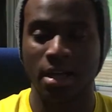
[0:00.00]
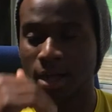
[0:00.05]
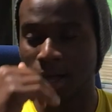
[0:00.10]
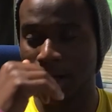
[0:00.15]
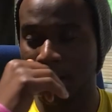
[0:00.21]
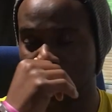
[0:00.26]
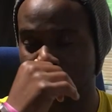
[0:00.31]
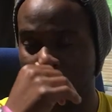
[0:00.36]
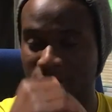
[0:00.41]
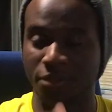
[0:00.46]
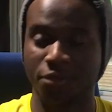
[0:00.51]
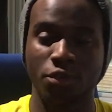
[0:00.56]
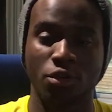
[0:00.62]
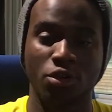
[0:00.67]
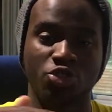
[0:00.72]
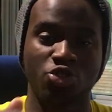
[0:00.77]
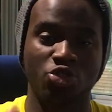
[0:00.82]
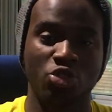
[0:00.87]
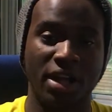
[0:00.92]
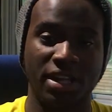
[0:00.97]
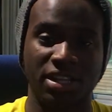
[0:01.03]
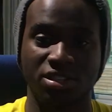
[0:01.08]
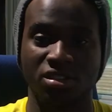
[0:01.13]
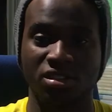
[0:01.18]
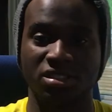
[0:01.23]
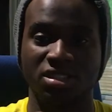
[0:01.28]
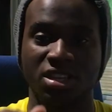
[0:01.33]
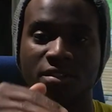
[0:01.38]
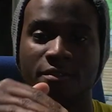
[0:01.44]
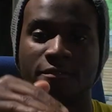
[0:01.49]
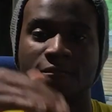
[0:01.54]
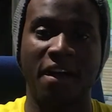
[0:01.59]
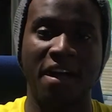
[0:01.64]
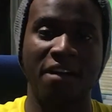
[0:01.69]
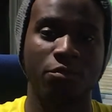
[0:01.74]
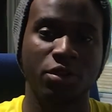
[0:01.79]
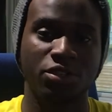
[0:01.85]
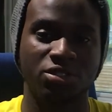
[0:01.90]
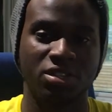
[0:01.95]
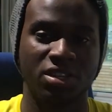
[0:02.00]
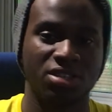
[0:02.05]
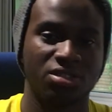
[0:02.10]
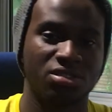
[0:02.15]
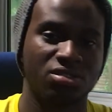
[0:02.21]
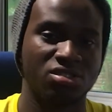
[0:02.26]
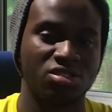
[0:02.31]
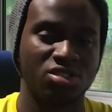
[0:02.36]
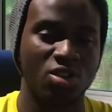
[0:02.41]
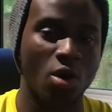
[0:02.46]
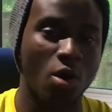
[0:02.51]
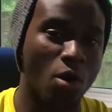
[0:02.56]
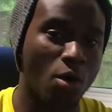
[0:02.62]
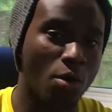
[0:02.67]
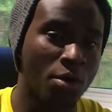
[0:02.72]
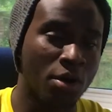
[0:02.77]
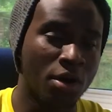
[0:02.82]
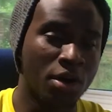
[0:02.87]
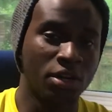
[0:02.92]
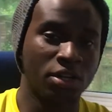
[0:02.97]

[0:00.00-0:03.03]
If you're on track, it's going to take you 5 weeks to get to this goal,